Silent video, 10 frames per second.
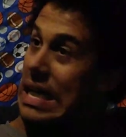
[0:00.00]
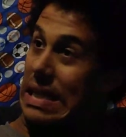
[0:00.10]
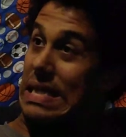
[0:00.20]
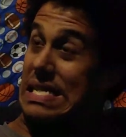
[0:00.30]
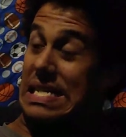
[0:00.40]

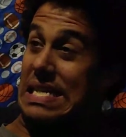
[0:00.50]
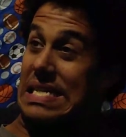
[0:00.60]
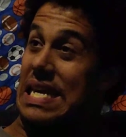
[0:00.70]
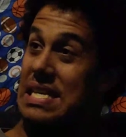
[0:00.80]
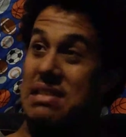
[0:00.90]
And let's
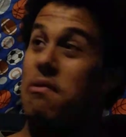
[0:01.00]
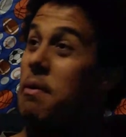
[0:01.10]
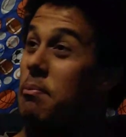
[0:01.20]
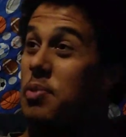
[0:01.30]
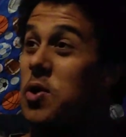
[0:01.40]
just say
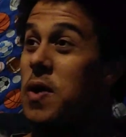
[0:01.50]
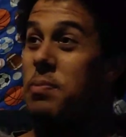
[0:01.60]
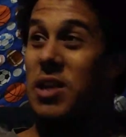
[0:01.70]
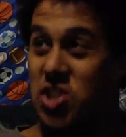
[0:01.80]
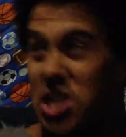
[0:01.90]
someone blew
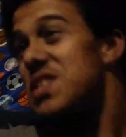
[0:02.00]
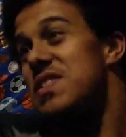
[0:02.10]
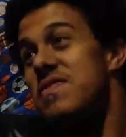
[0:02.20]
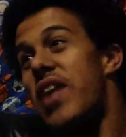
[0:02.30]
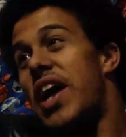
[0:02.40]
up the
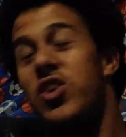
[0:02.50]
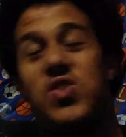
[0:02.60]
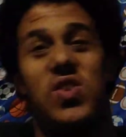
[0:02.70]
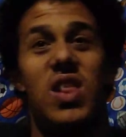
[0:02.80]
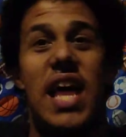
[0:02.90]
Justice
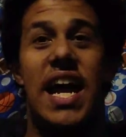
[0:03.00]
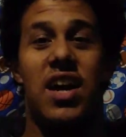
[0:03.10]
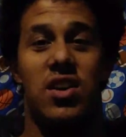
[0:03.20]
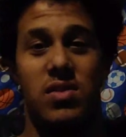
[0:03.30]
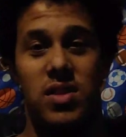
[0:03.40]
Fighters'
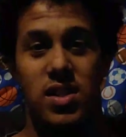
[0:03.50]
lair.